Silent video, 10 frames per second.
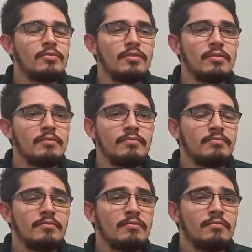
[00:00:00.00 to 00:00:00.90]

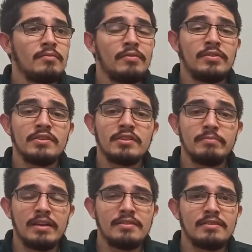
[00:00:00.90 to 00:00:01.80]
the
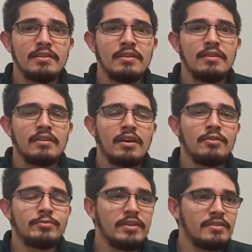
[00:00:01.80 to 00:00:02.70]
fisherman
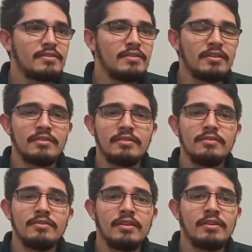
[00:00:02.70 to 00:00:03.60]
carries
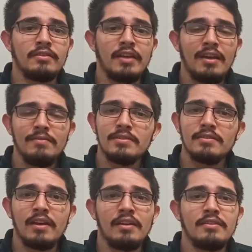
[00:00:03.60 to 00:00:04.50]
their
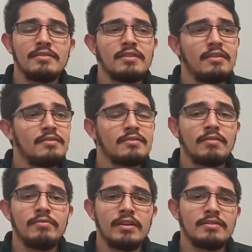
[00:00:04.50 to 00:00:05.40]
knives and the sun
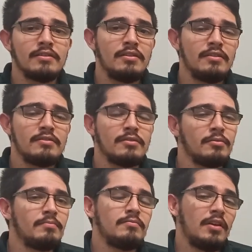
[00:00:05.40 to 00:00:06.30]
reflects on it,
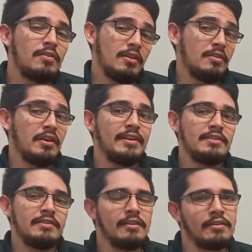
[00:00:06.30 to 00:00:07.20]
so they think they are
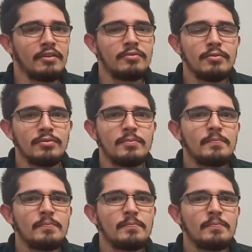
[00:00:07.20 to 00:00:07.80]
stealing their food